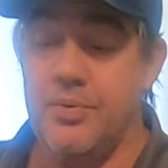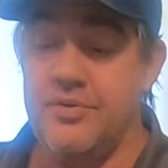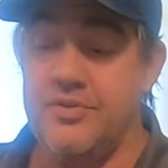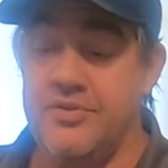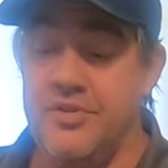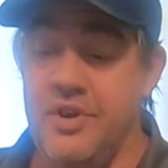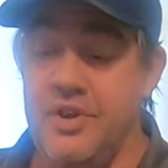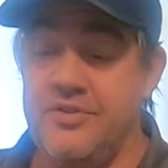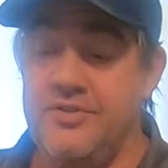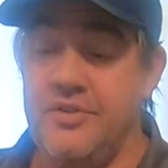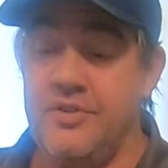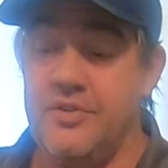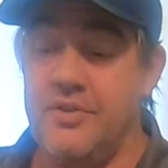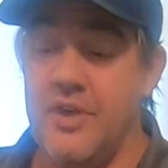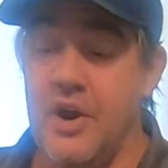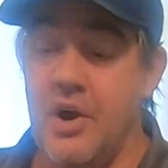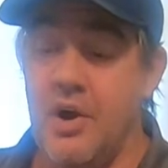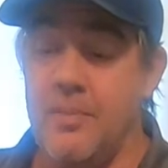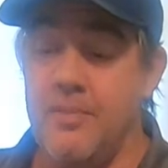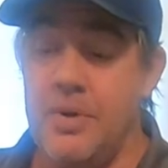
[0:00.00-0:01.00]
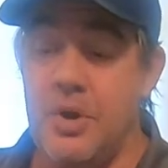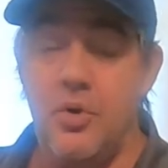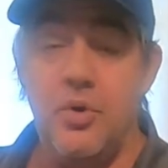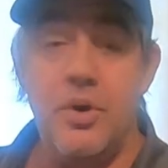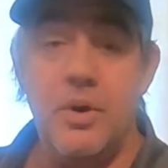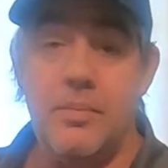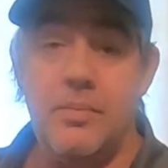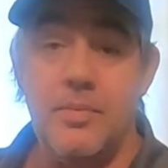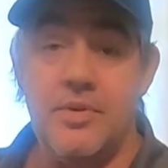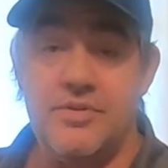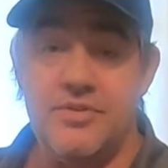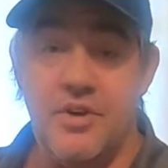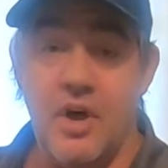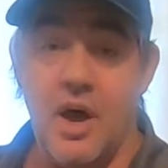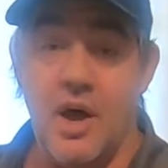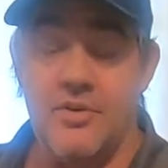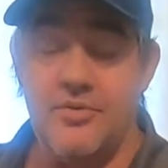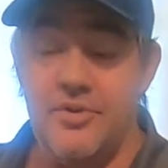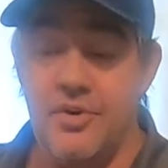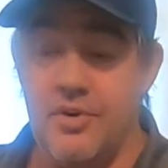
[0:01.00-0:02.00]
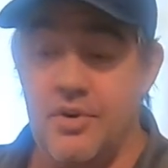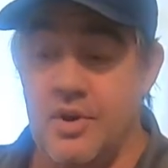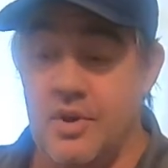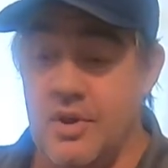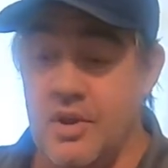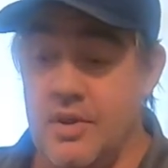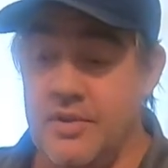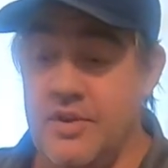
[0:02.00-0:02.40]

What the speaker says: Precision Therapeutic Massager.